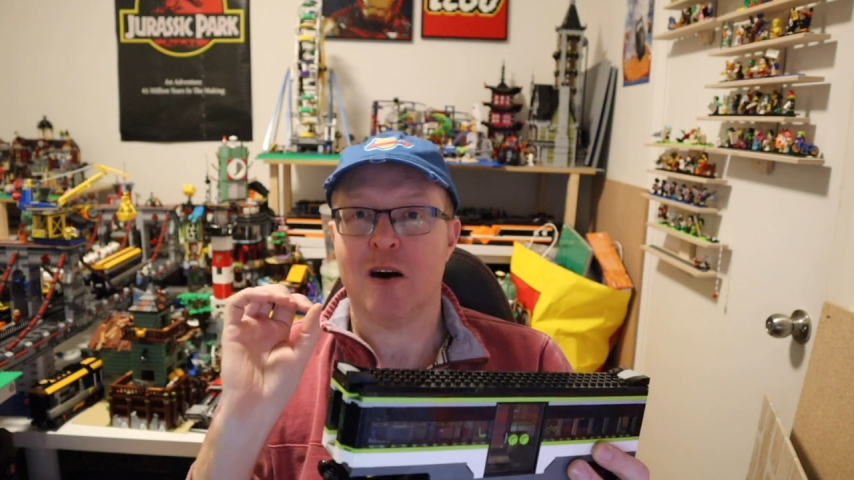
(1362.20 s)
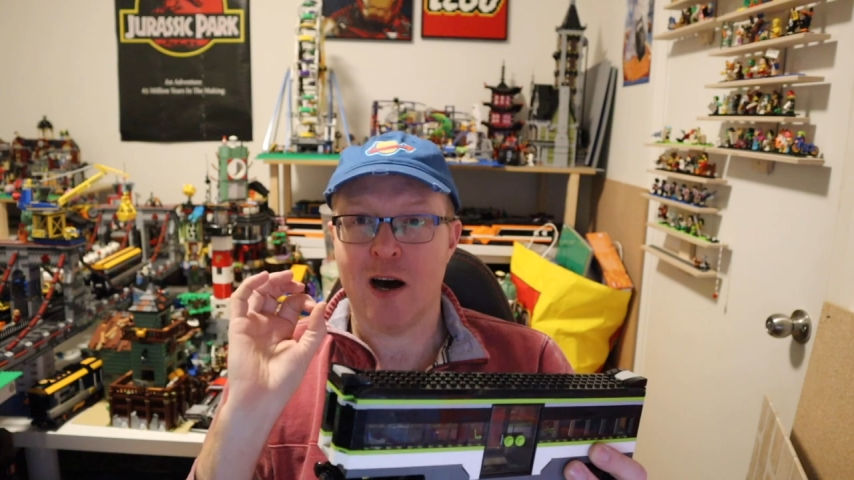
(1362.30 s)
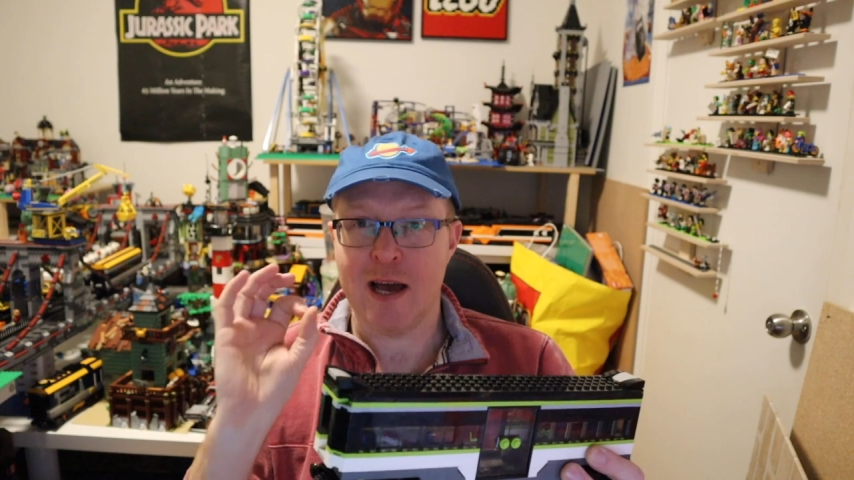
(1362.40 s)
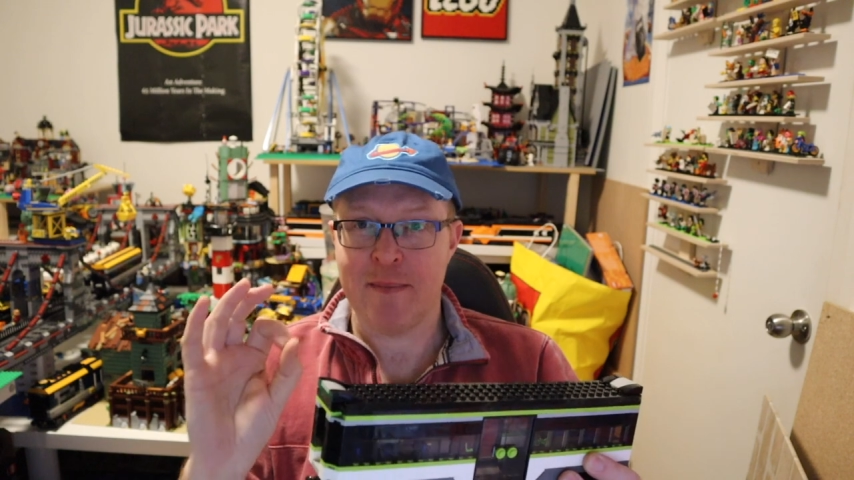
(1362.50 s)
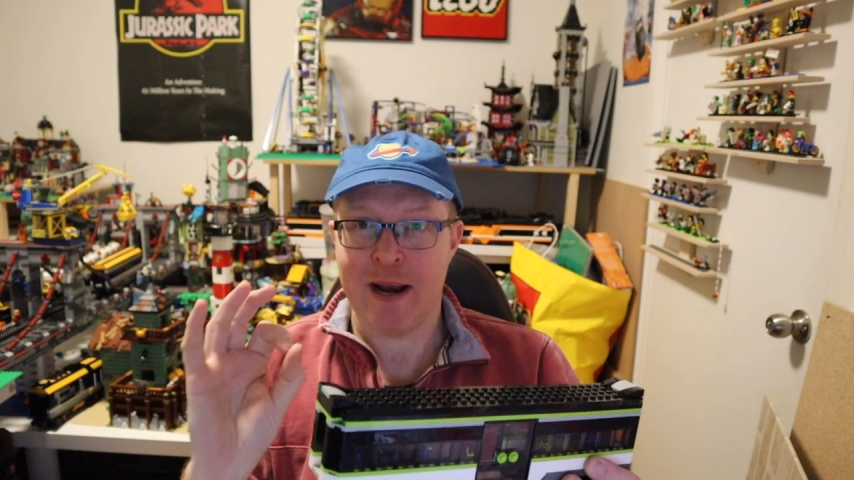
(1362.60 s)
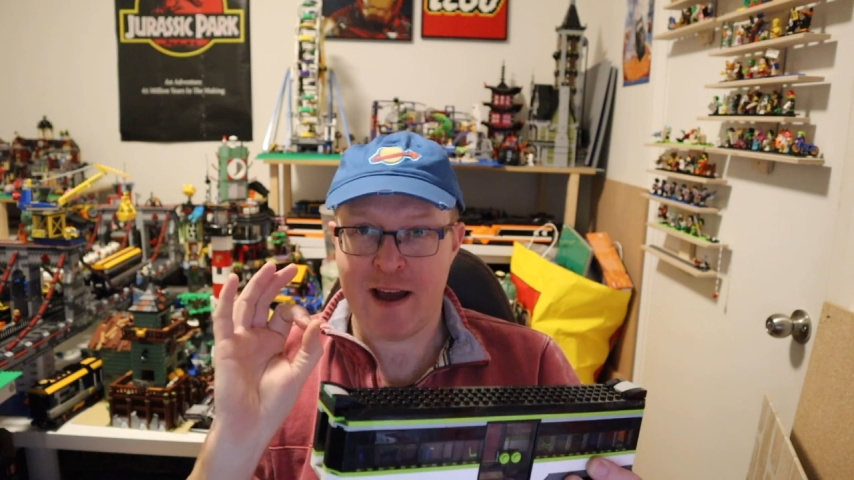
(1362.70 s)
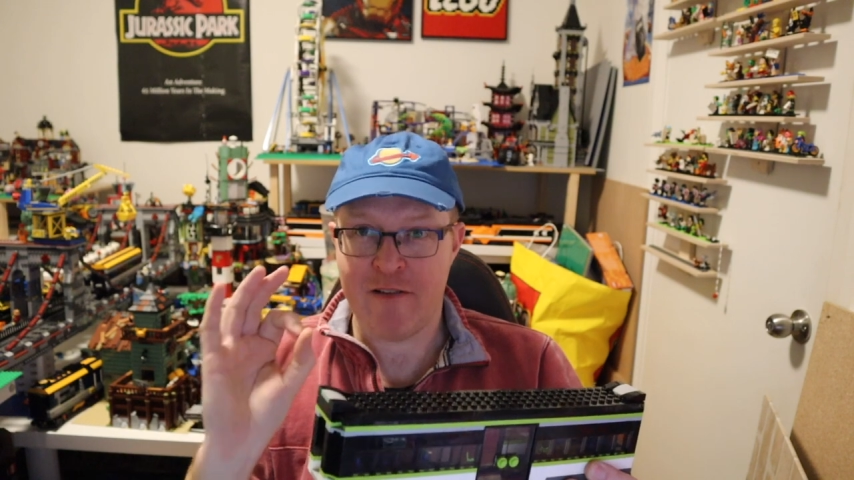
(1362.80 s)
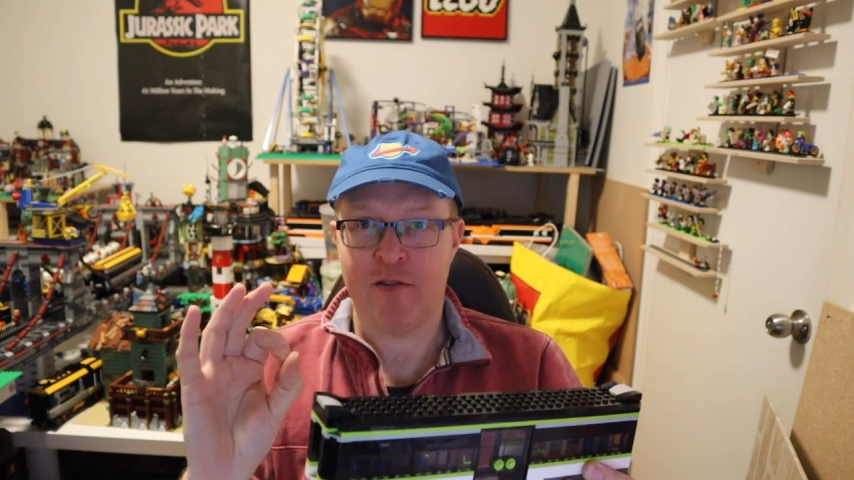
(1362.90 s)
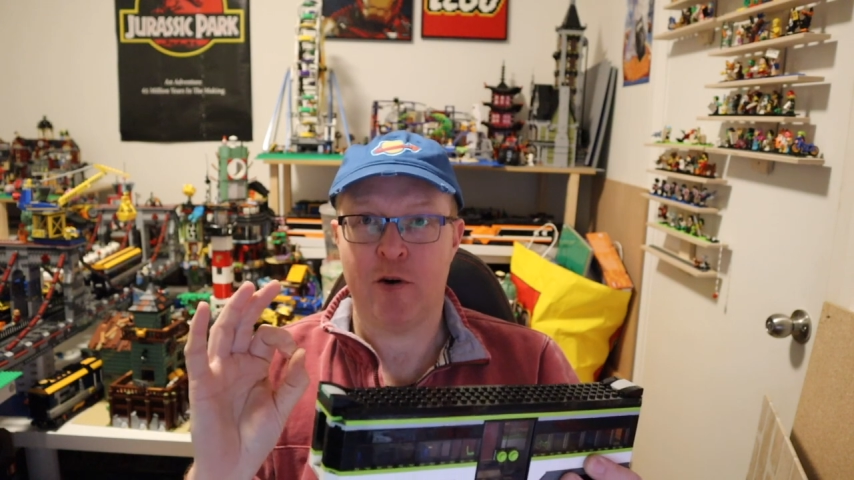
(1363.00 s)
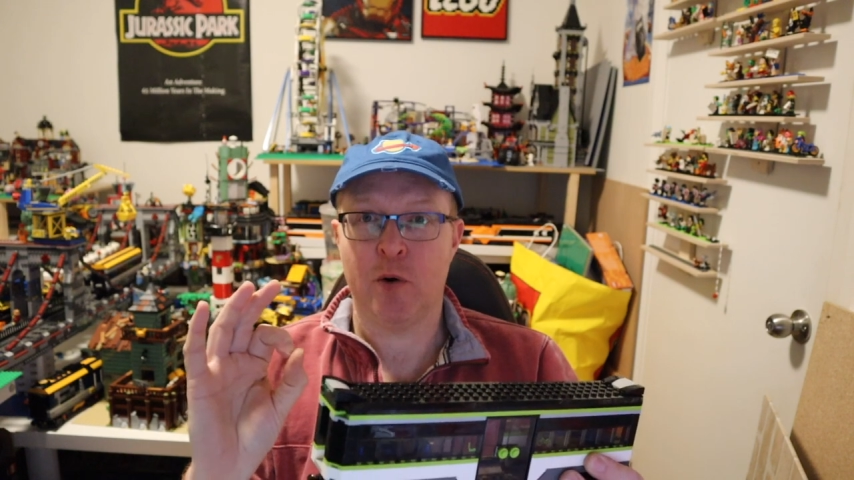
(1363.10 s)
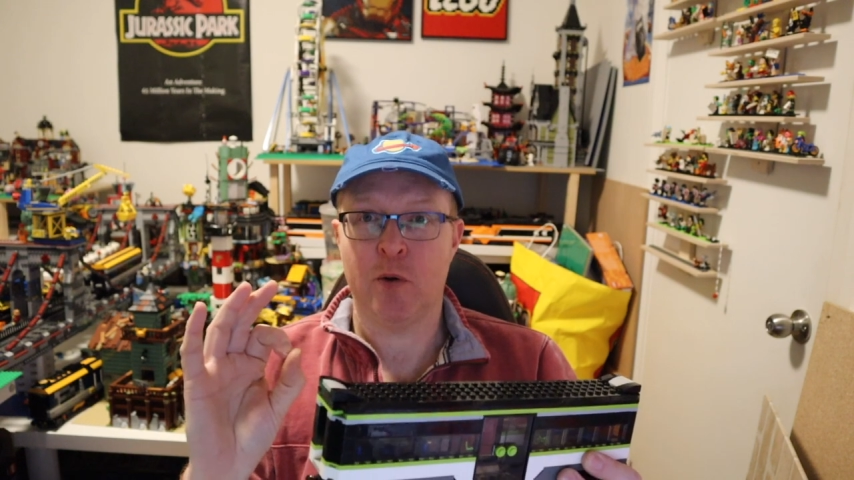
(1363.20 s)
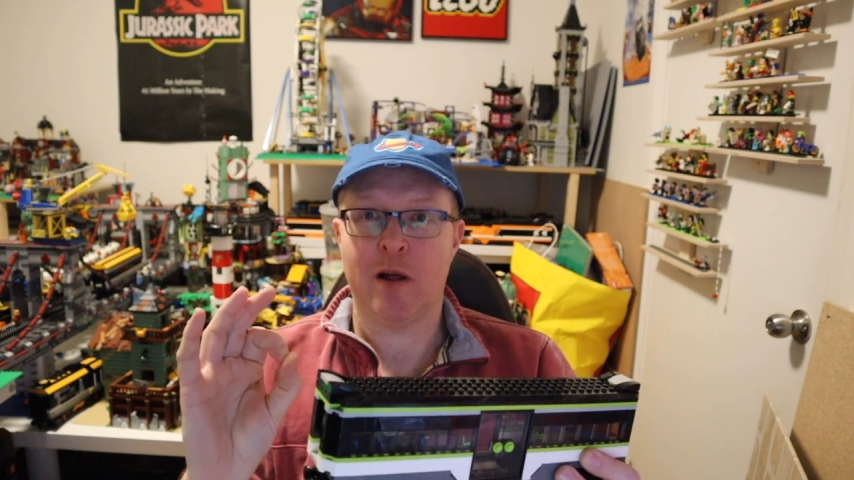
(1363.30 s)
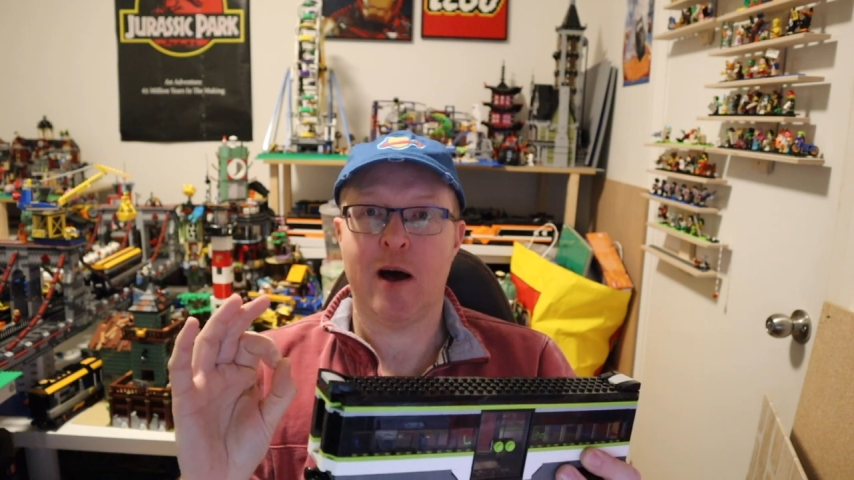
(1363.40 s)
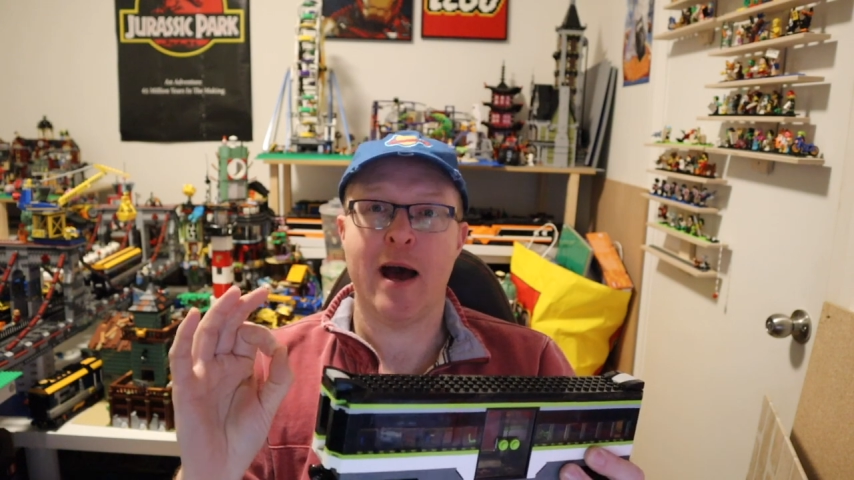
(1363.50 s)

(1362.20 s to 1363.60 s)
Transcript: I am an AFOL,